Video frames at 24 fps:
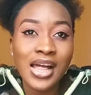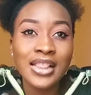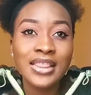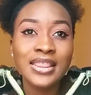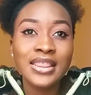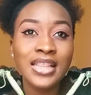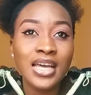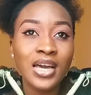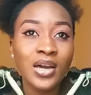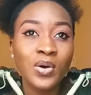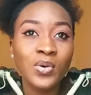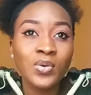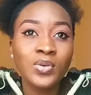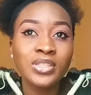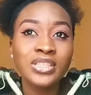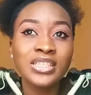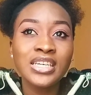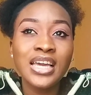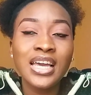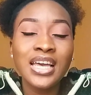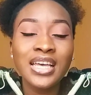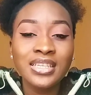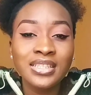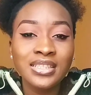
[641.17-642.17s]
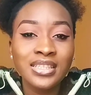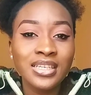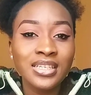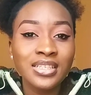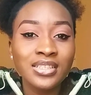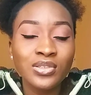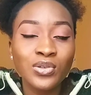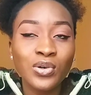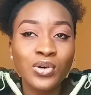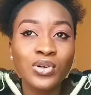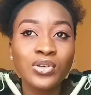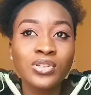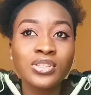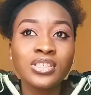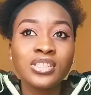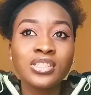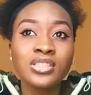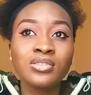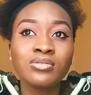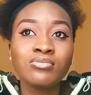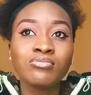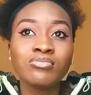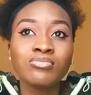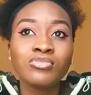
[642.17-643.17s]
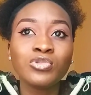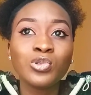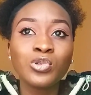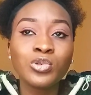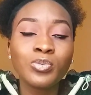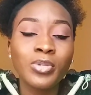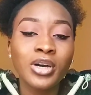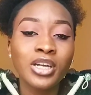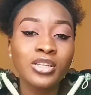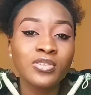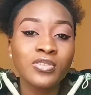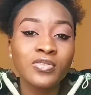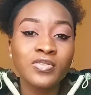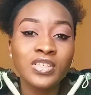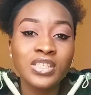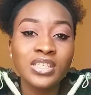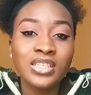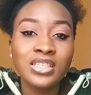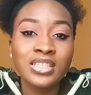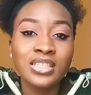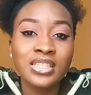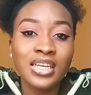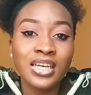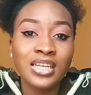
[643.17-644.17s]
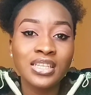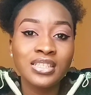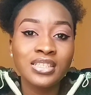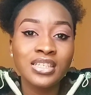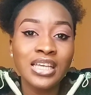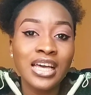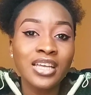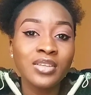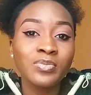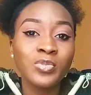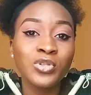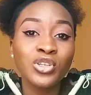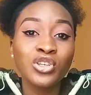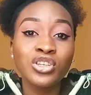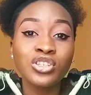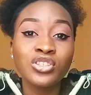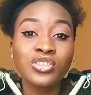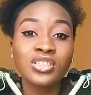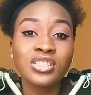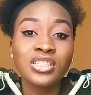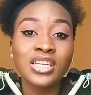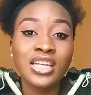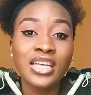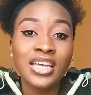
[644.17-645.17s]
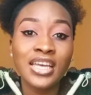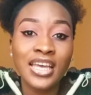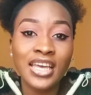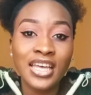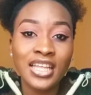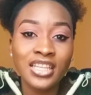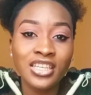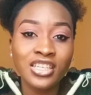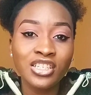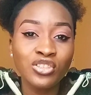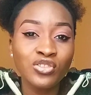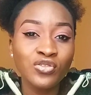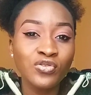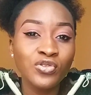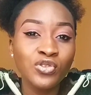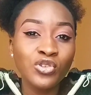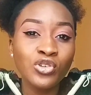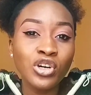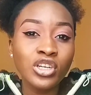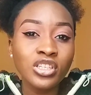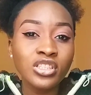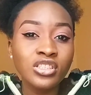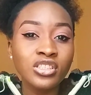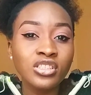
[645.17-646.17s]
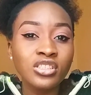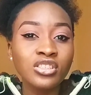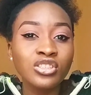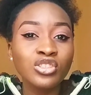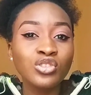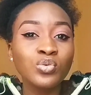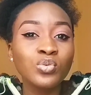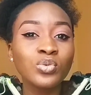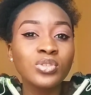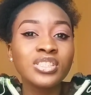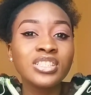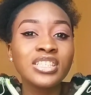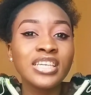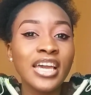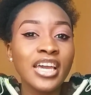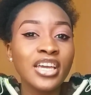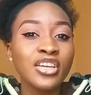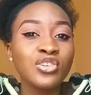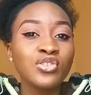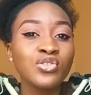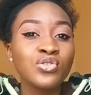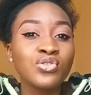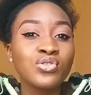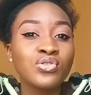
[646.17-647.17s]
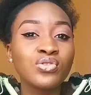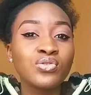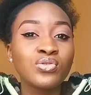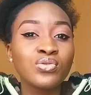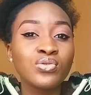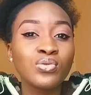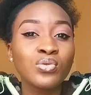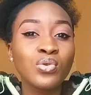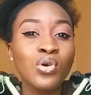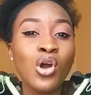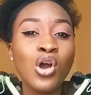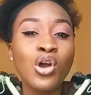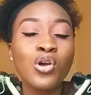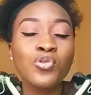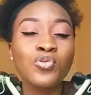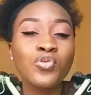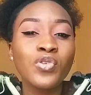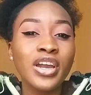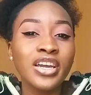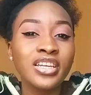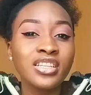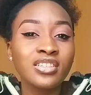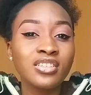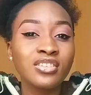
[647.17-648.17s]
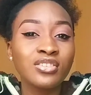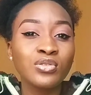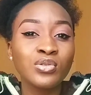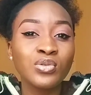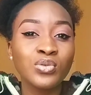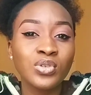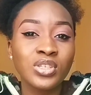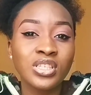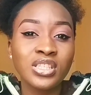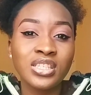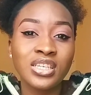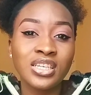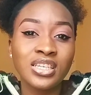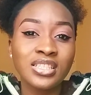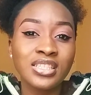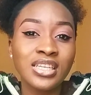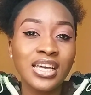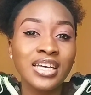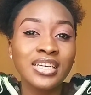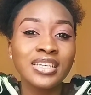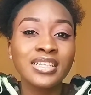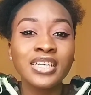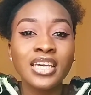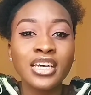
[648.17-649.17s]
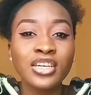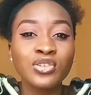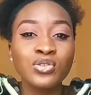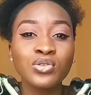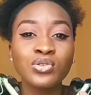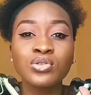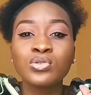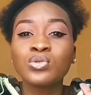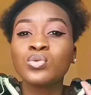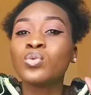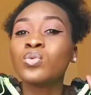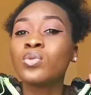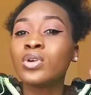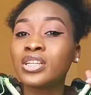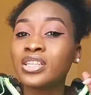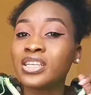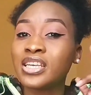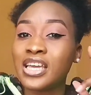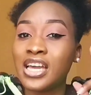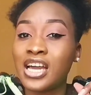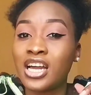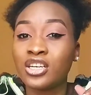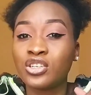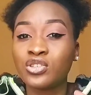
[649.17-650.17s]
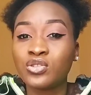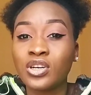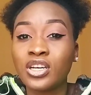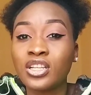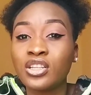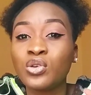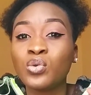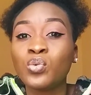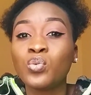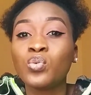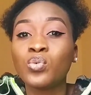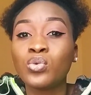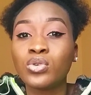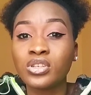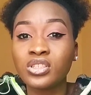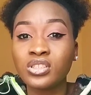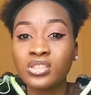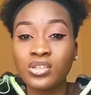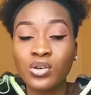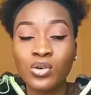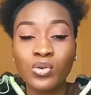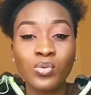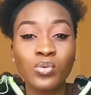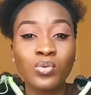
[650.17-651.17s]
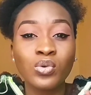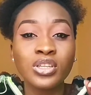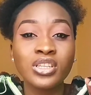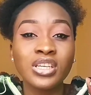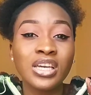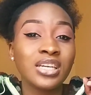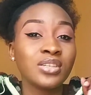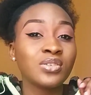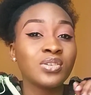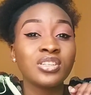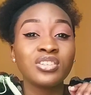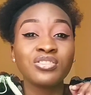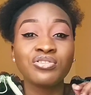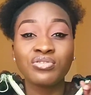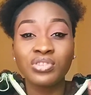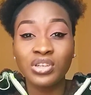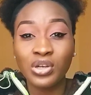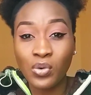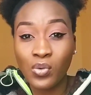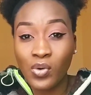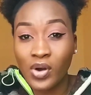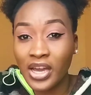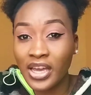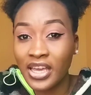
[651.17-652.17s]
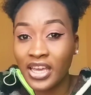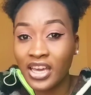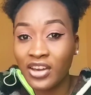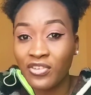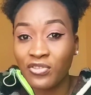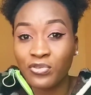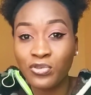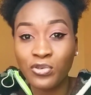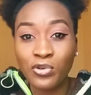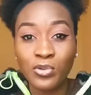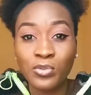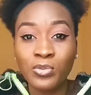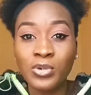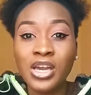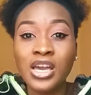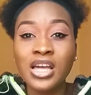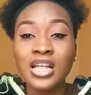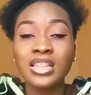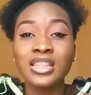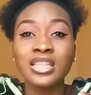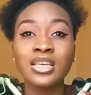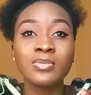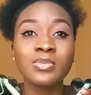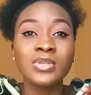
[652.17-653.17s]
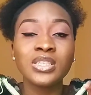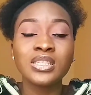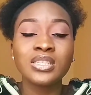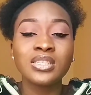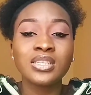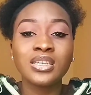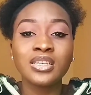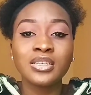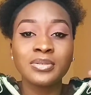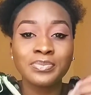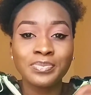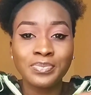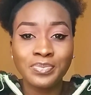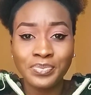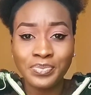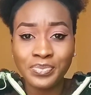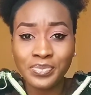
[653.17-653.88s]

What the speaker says: Now, the essence or the good part of it is that because you started early, you would get used to writing those tests and get used to what they actually want or what they actually require from, let me say,